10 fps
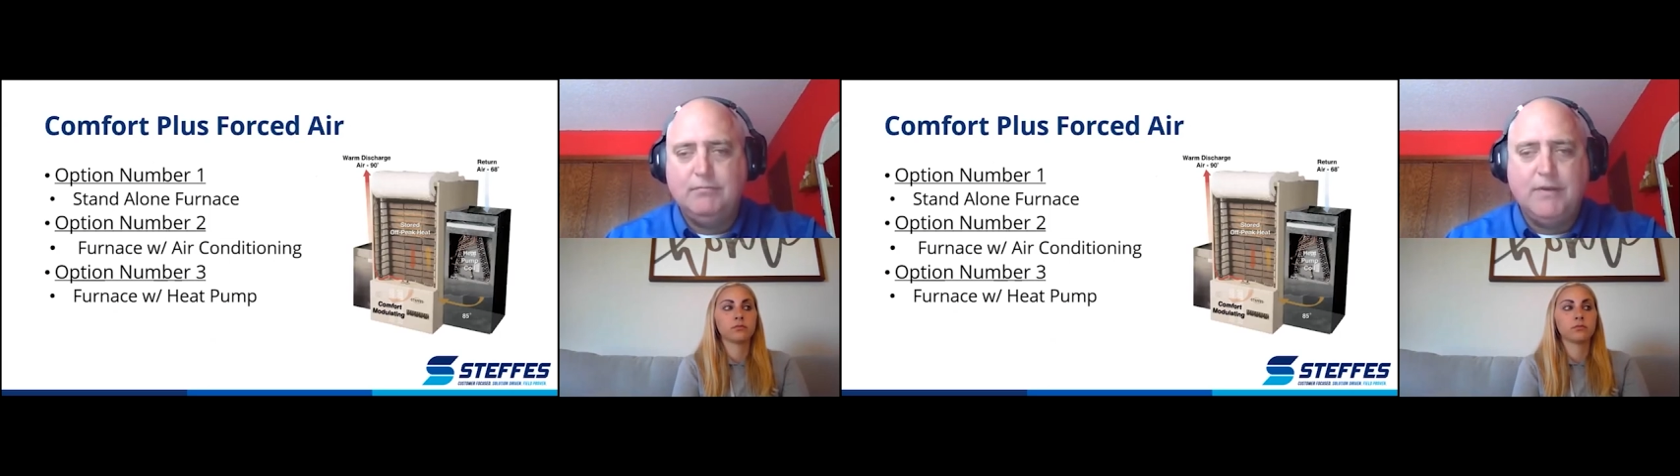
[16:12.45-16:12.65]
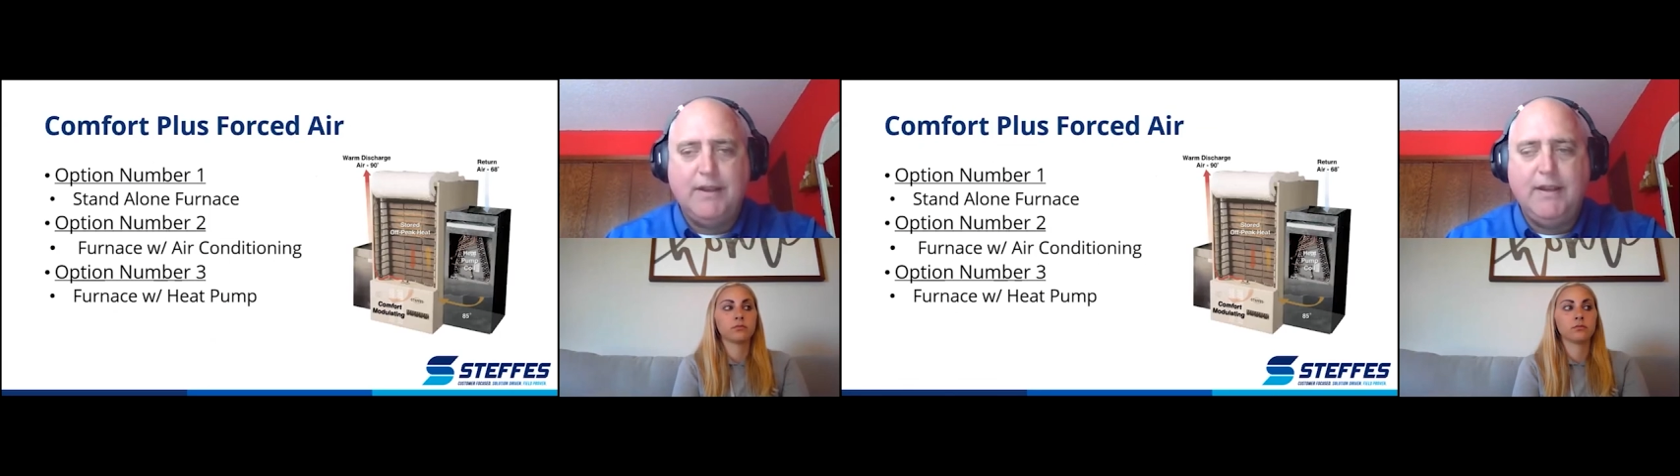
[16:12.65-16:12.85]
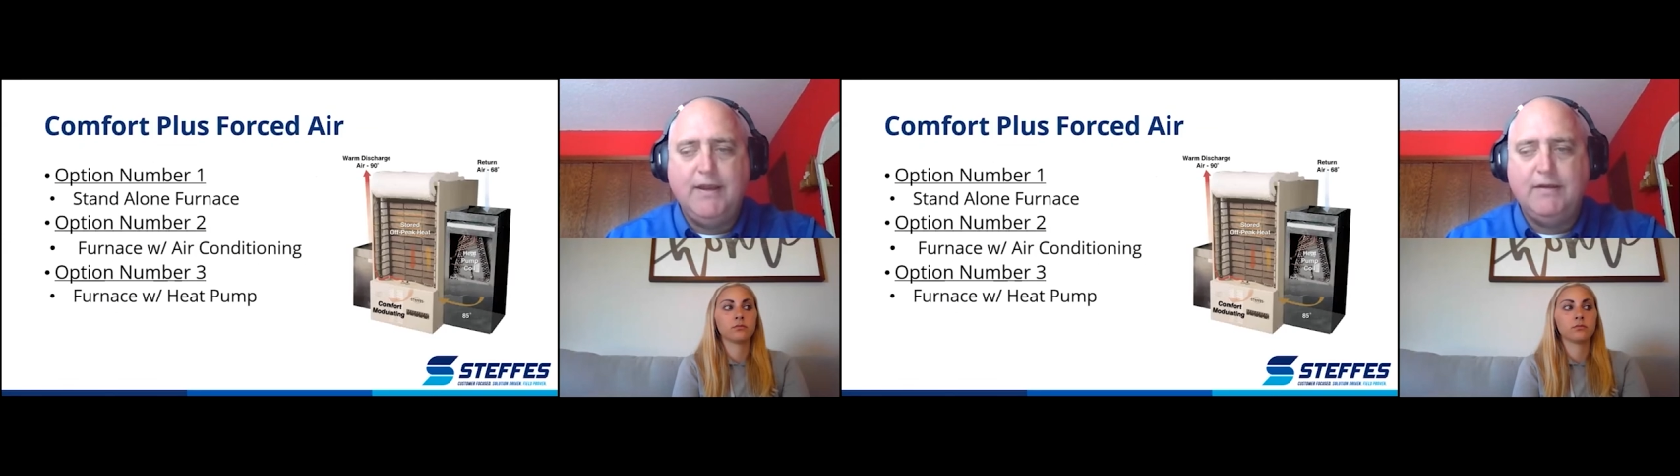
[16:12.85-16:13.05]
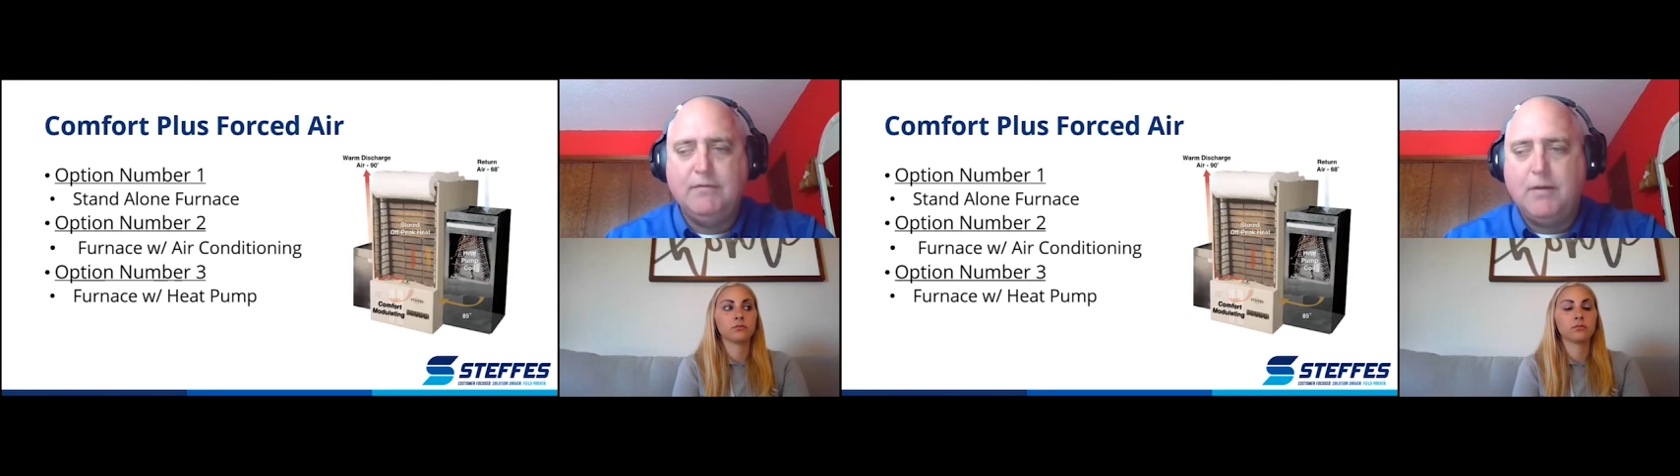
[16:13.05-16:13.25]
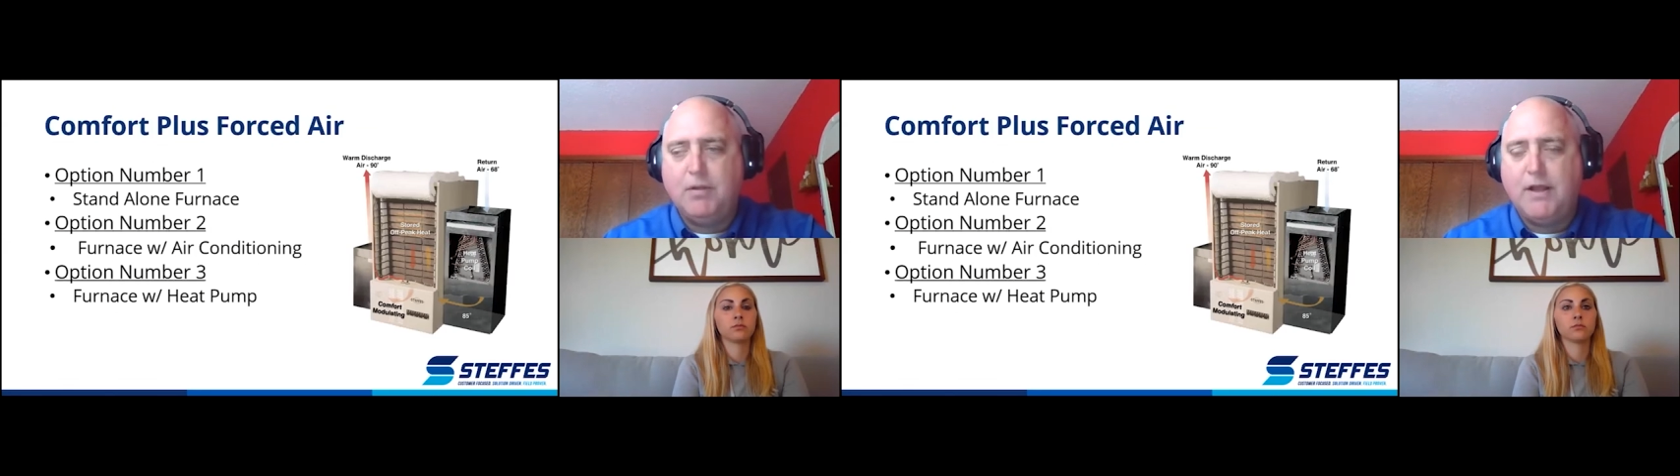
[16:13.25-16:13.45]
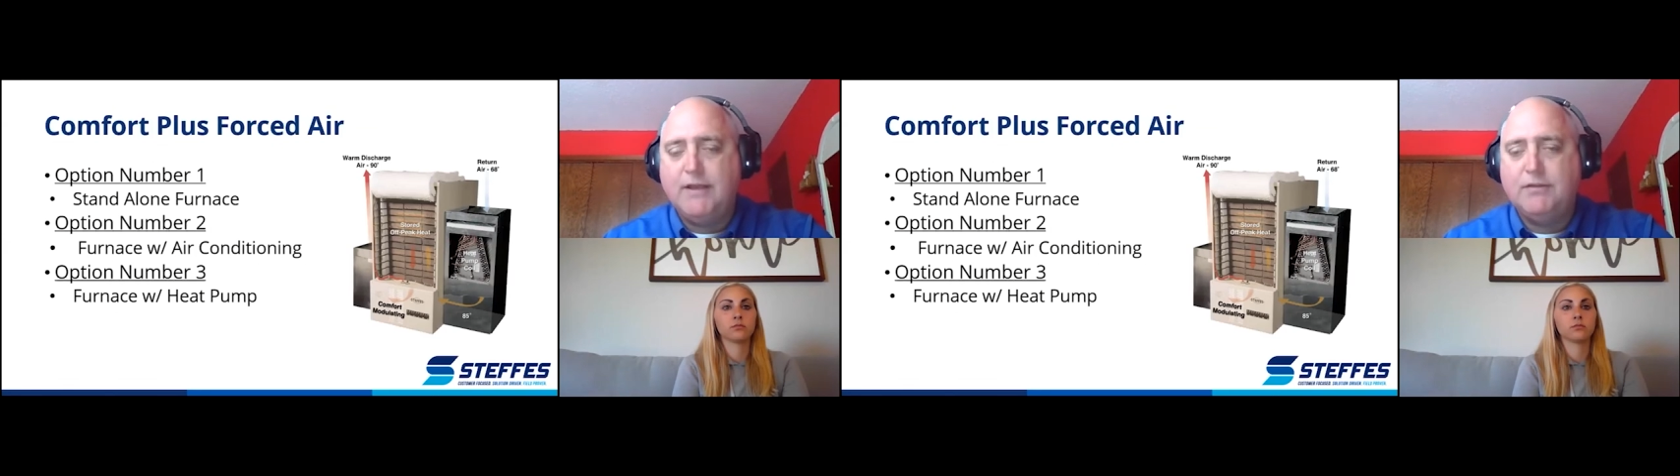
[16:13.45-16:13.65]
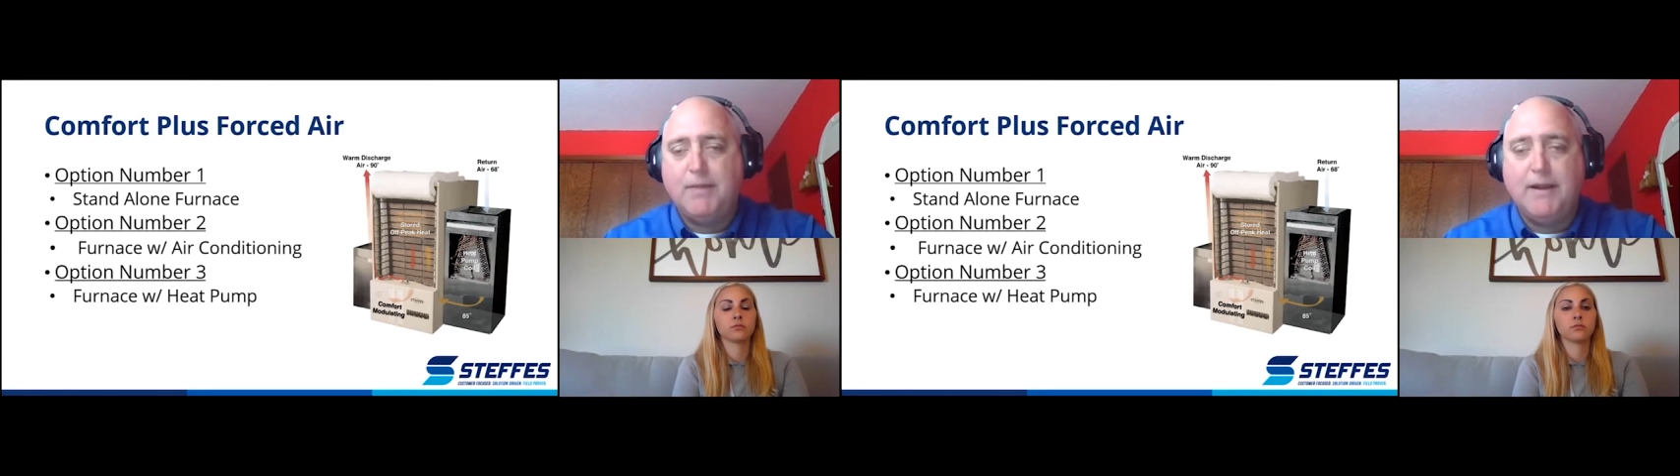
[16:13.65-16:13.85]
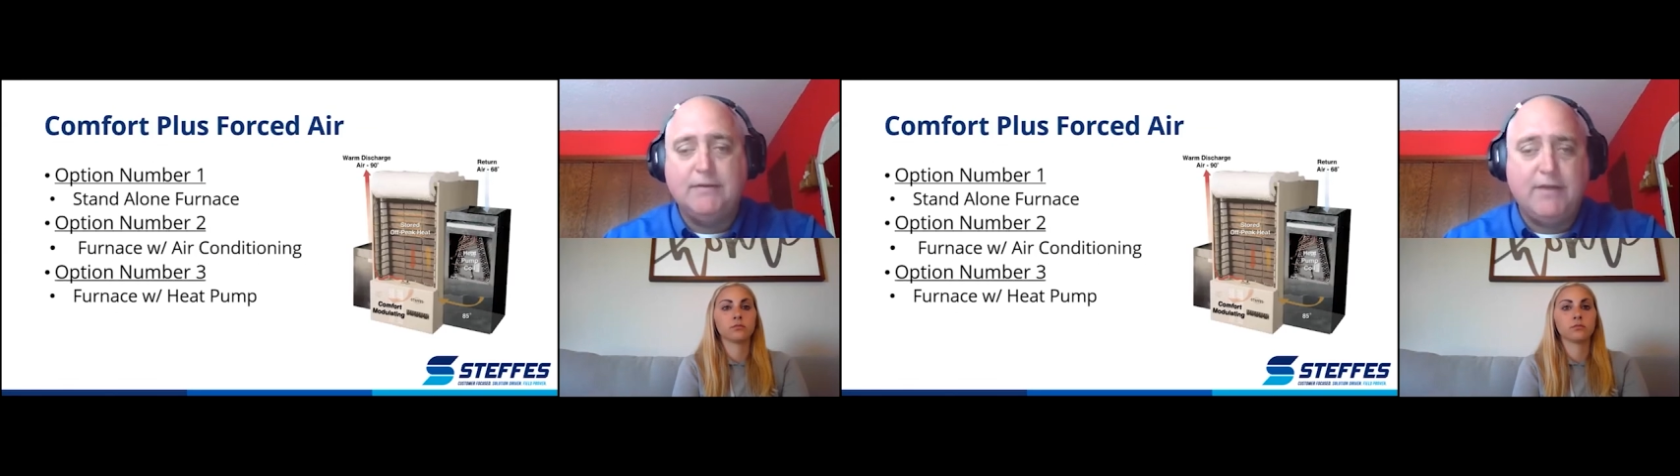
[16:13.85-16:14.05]
heating appliance by
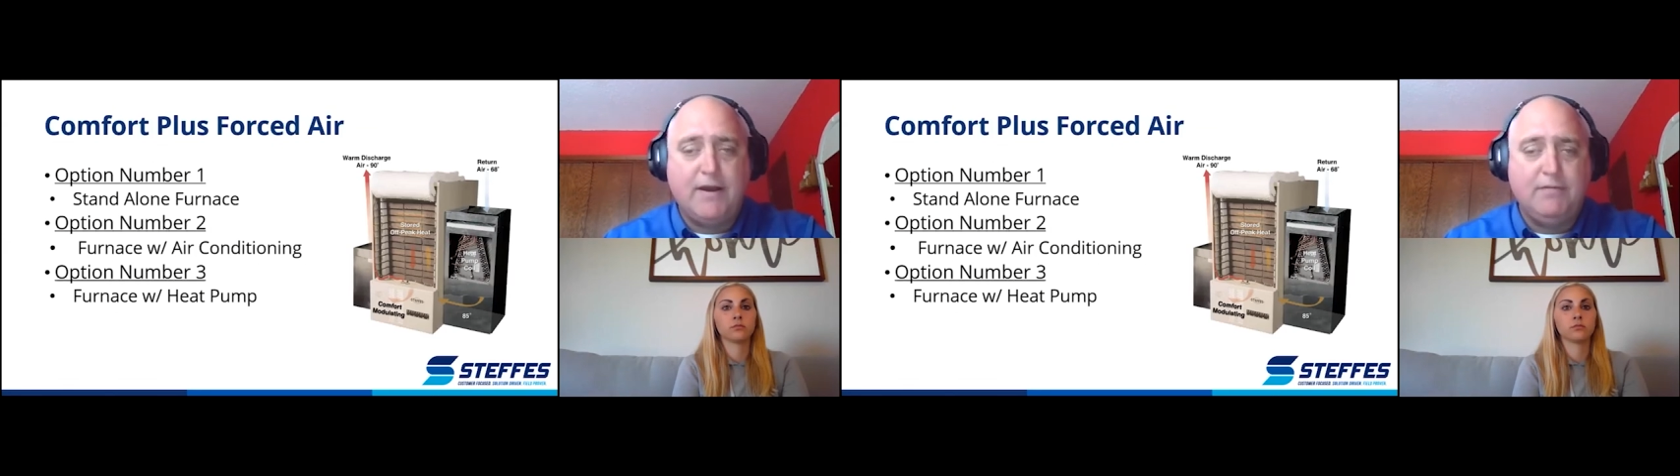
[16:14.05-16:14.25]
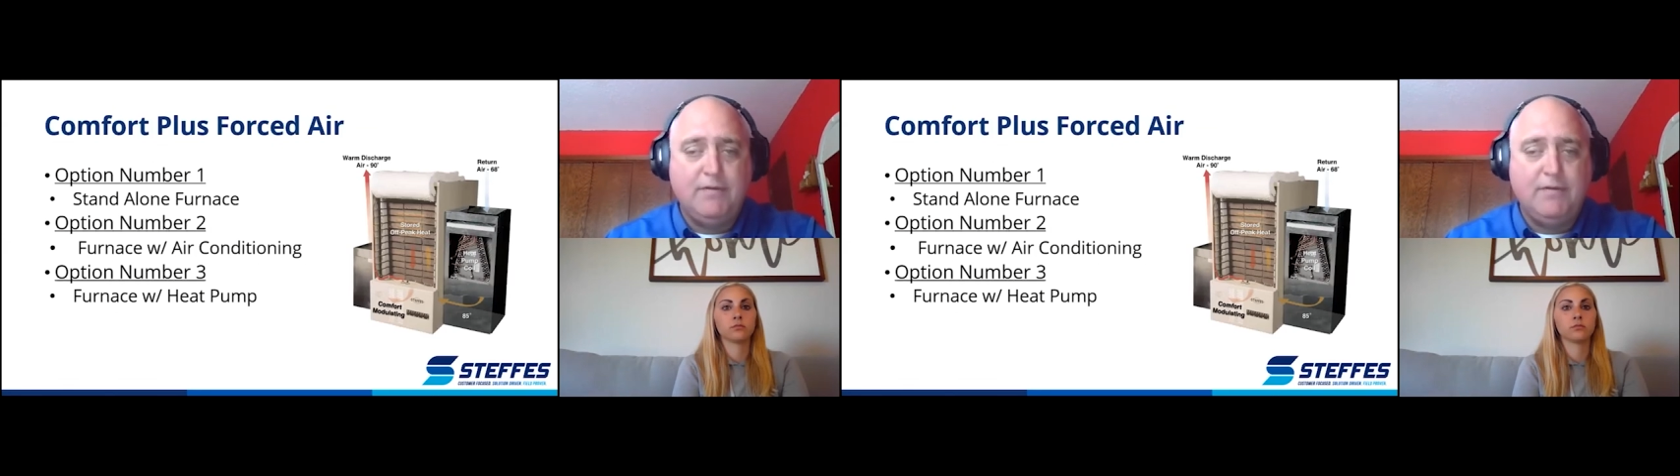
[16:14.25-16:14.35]
itself.